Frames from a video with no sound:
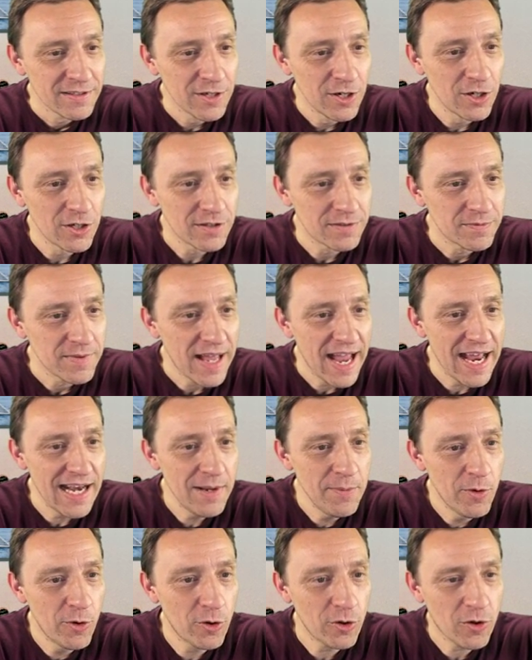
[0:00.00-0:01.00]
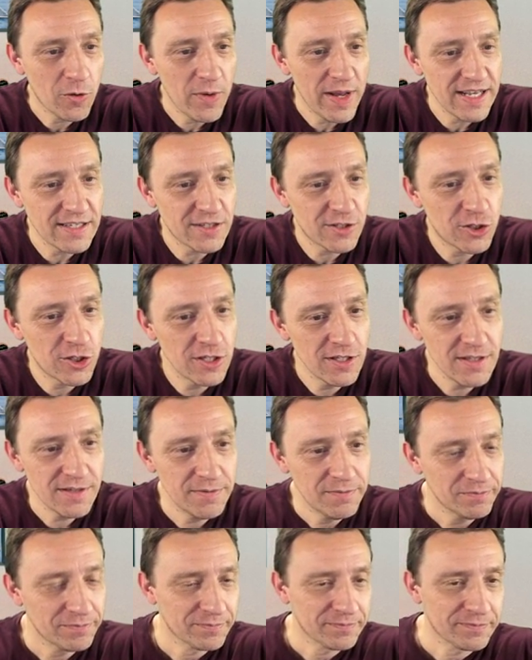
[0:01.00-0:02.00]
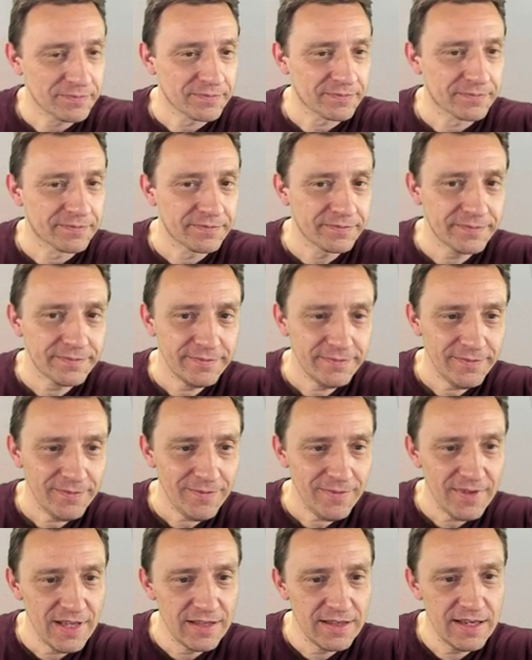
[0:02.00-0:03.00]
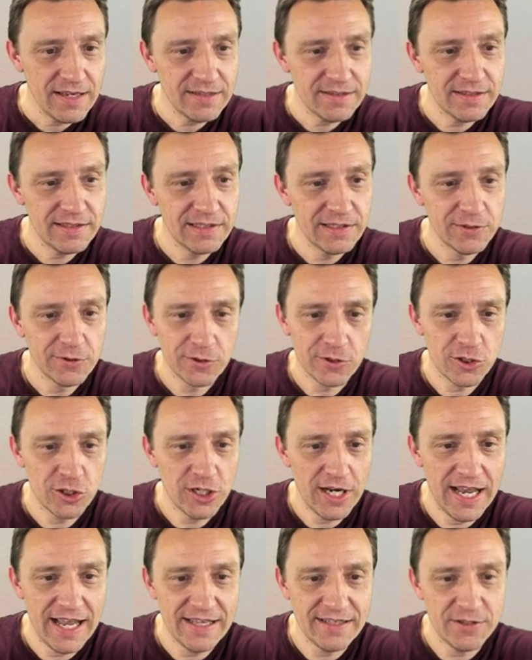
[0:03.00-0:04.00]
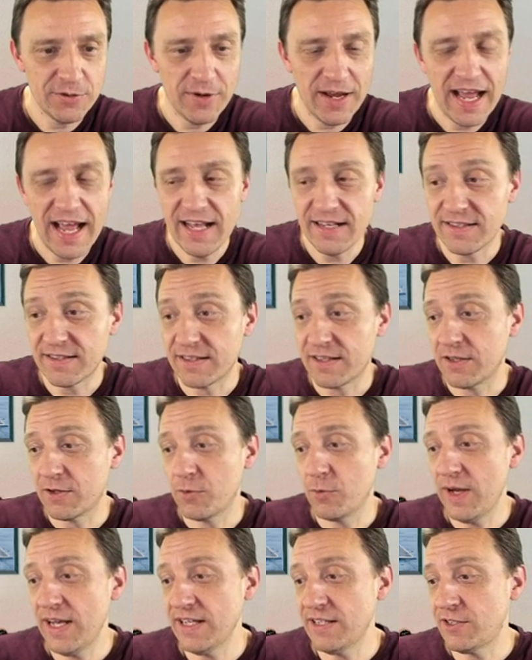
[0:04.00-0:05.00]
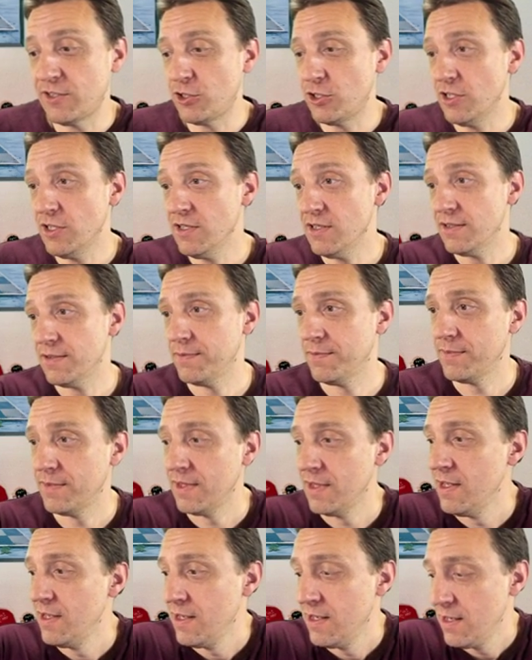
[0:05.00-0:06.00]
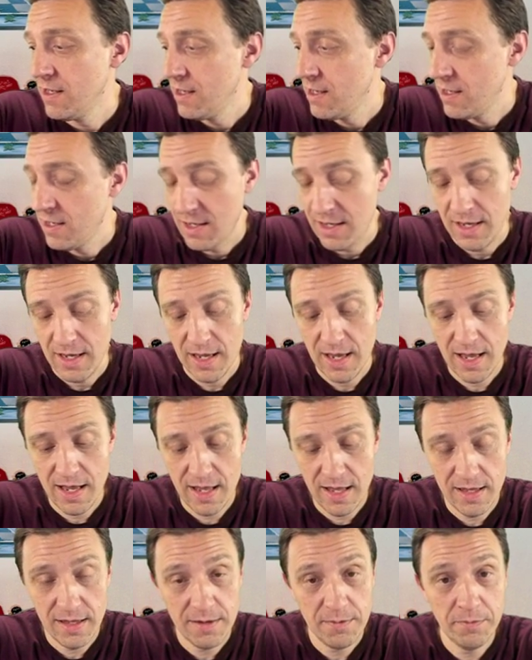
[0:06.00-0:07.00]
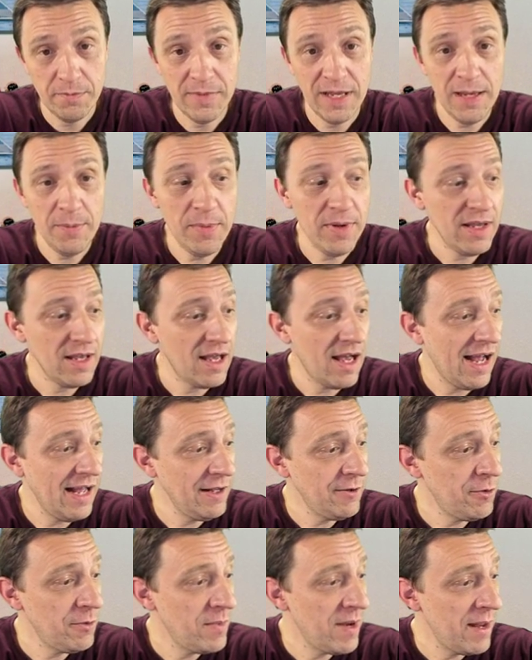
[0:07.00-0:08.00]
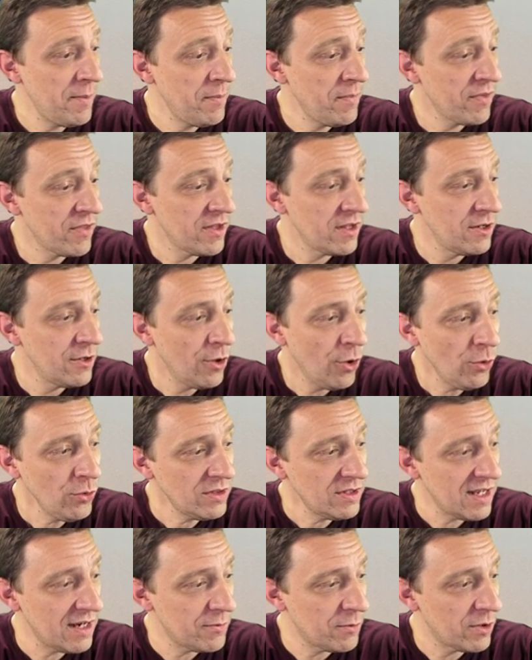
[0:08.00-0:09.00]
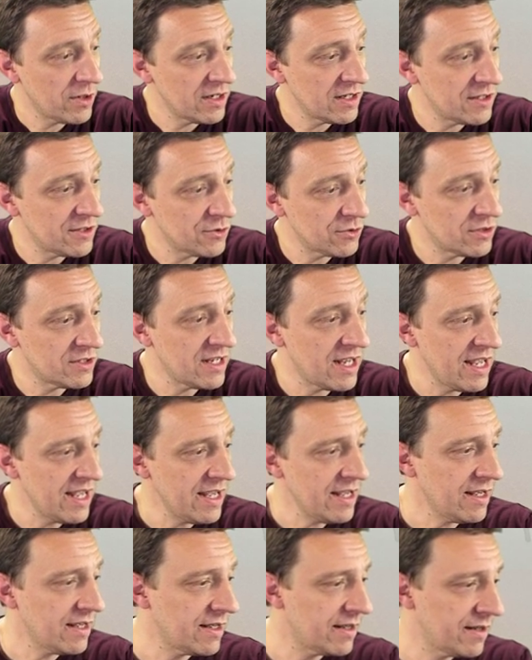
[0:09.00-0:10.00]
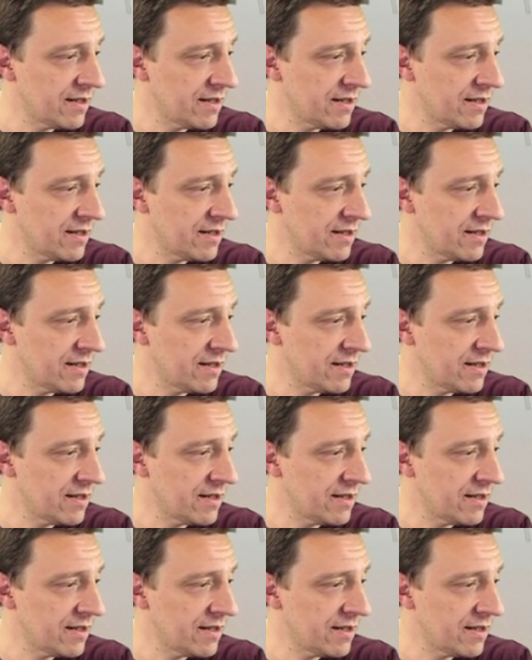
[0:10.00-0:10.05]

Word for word: Good. Any more questions? This is your chance to ask questions. And maybe I'll remember the note I wanted to take.